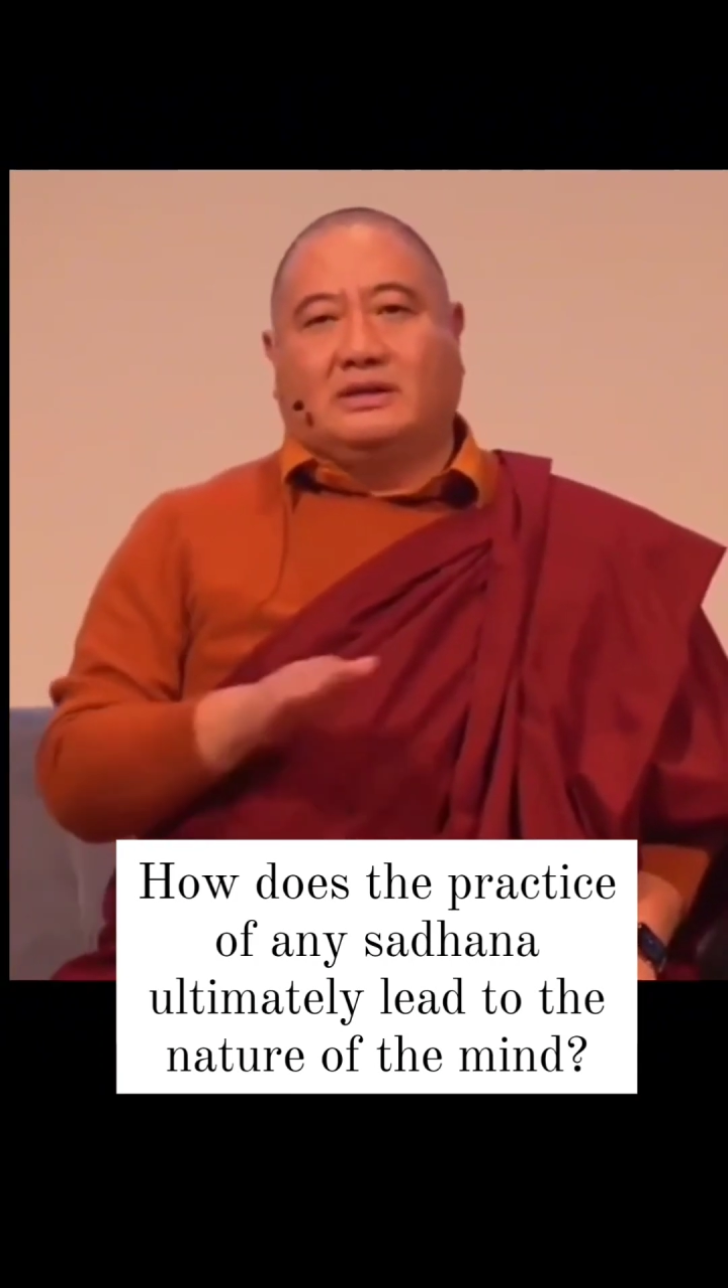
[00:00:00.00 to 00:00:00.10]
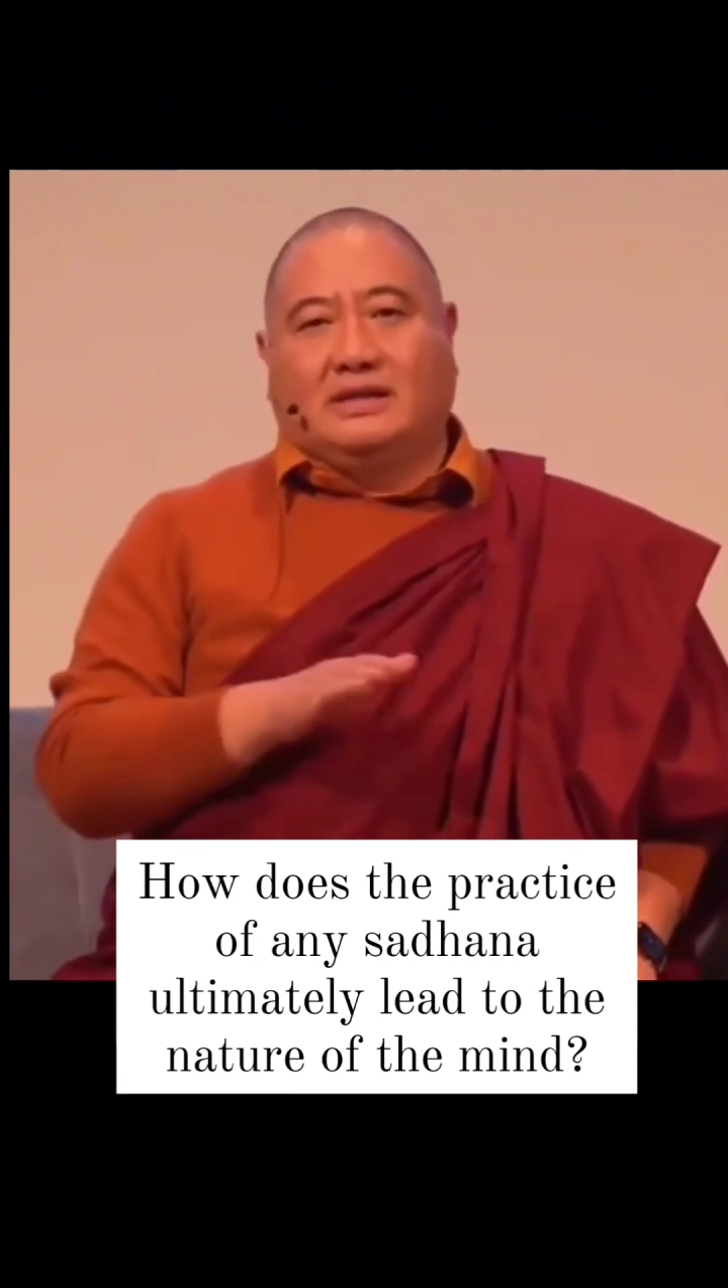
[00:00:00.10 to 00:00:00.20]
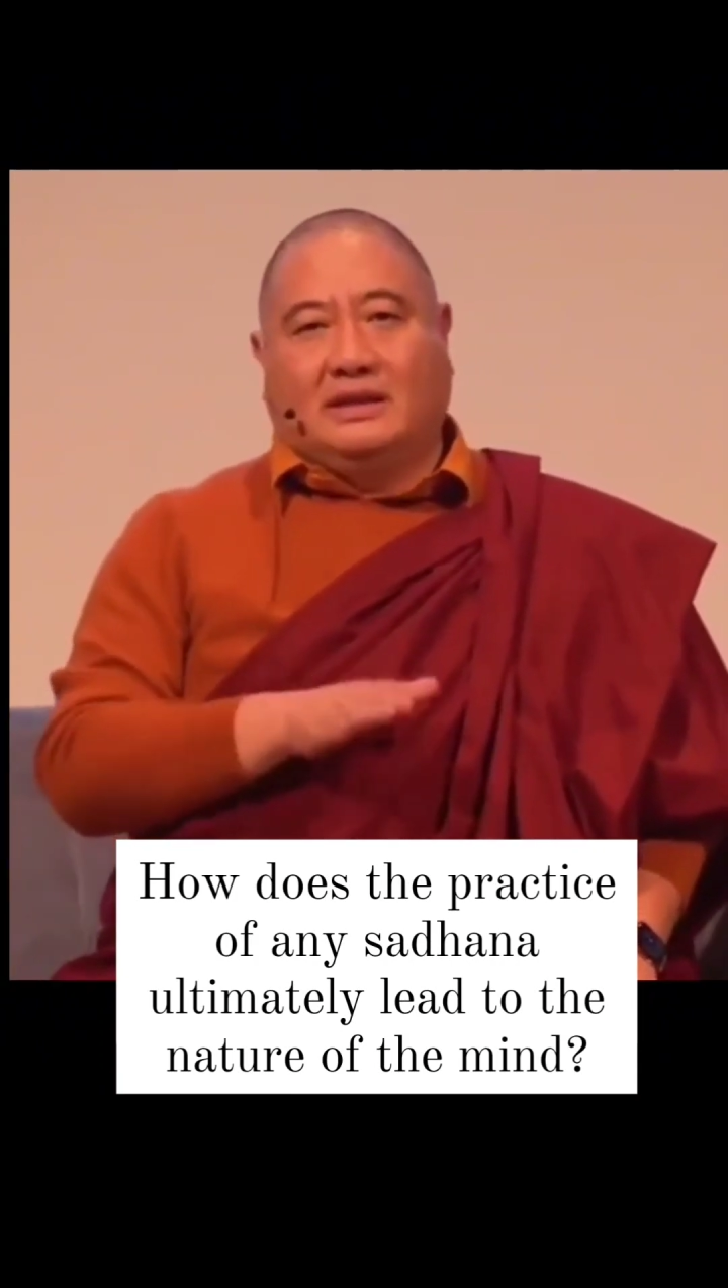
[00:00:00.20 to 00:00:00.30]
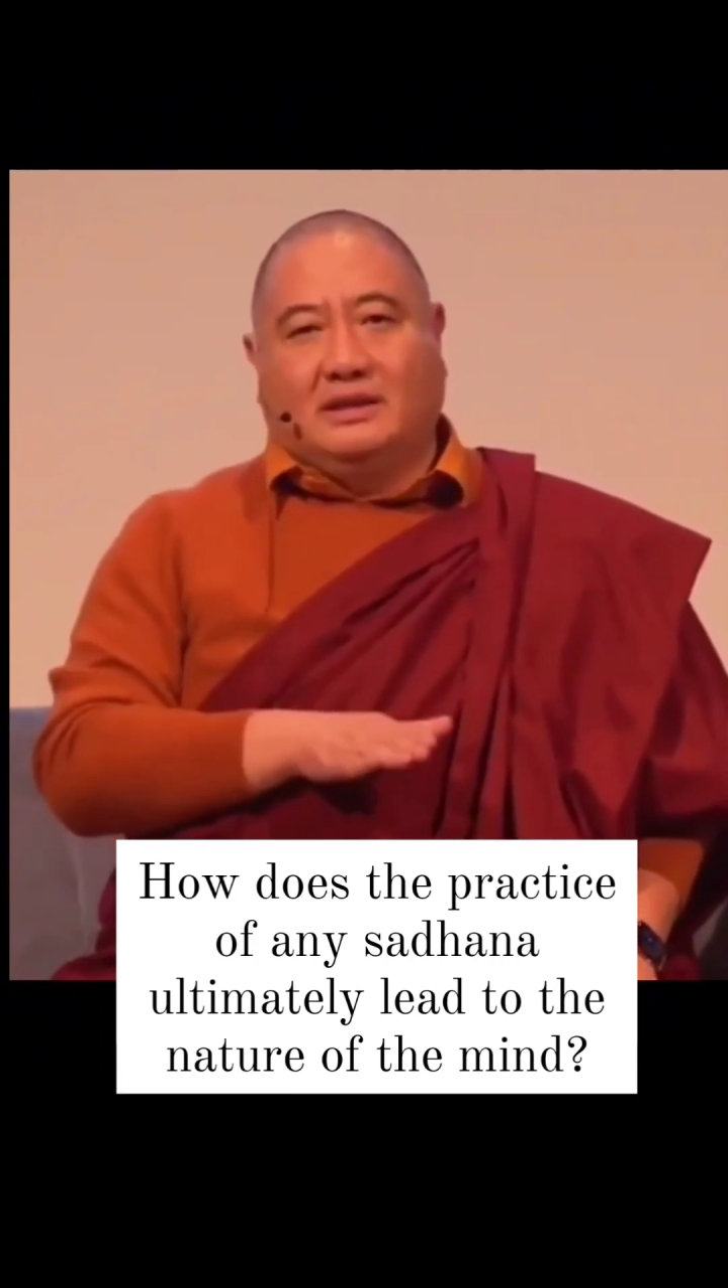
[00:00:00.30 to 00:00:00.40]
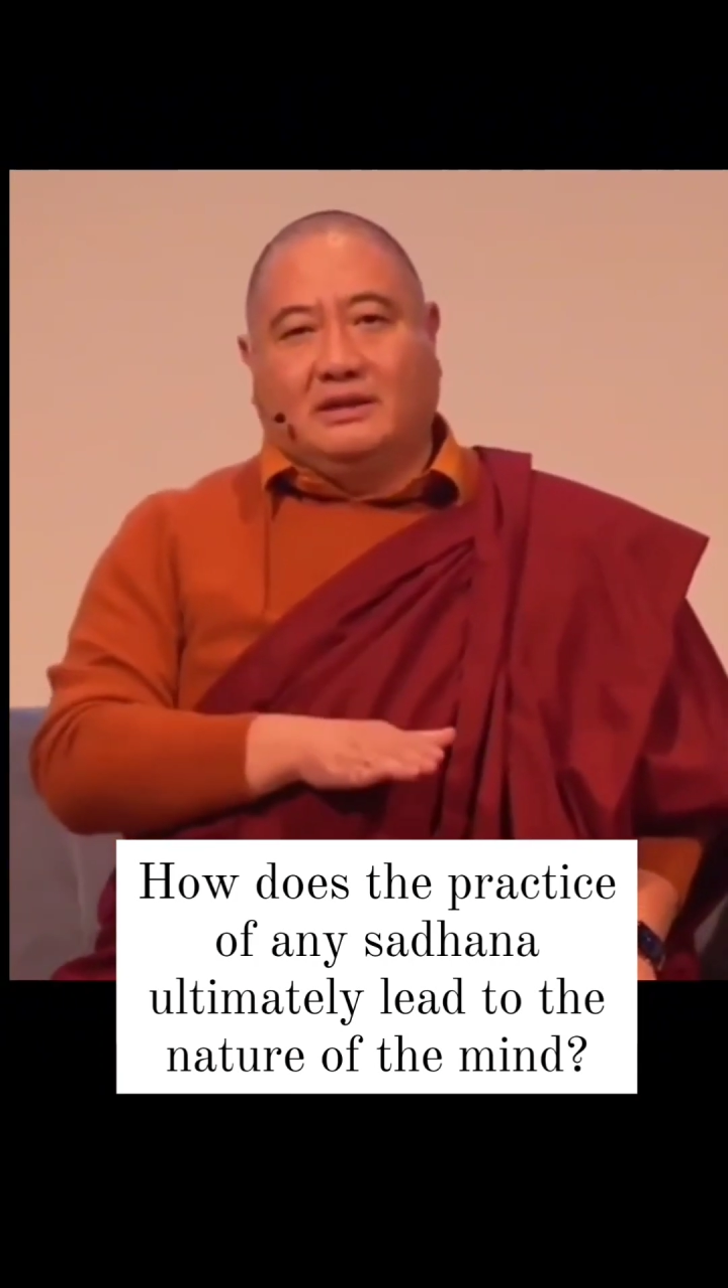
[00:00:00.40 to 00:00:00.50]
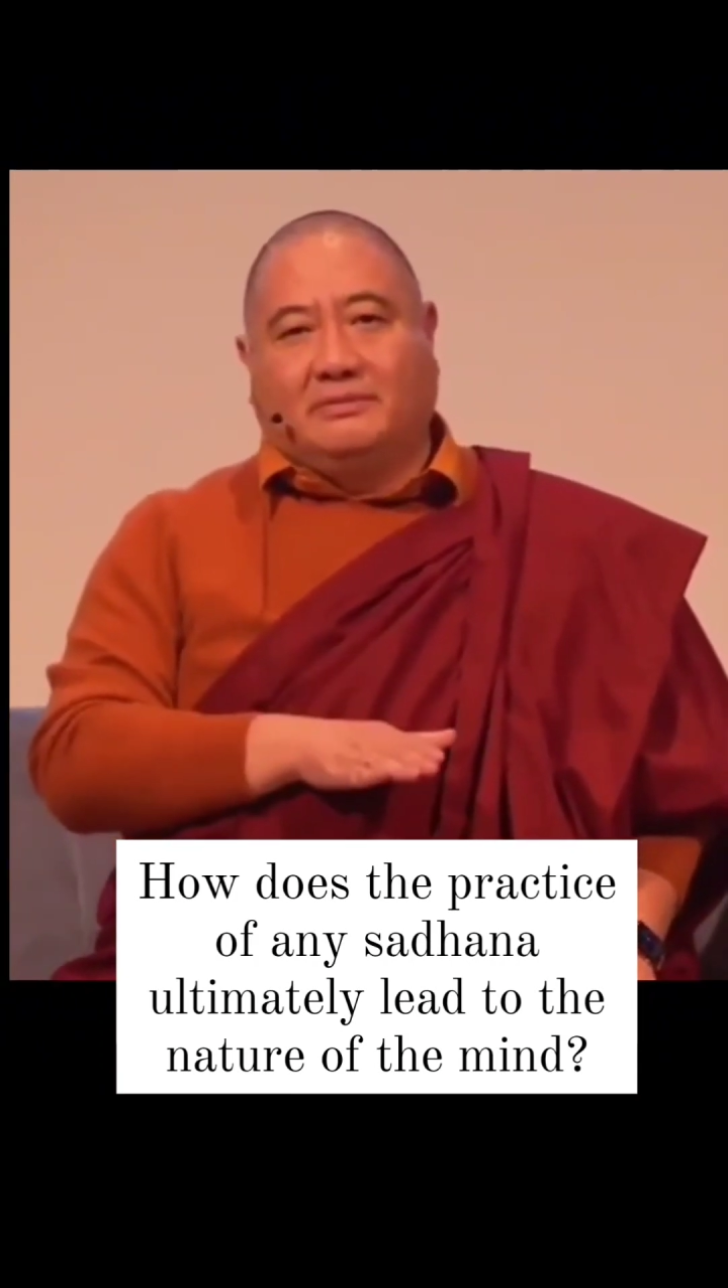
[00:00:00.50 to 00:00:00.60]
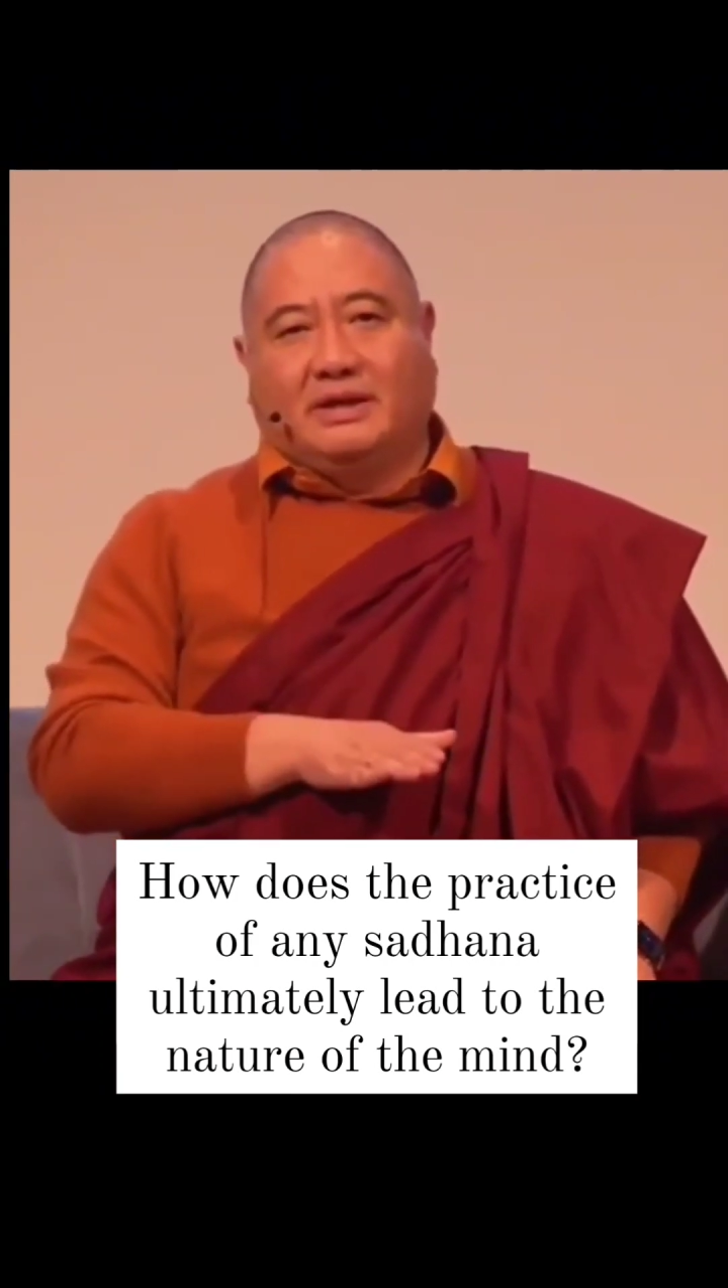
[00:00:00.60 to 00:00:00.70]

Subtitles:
sadhana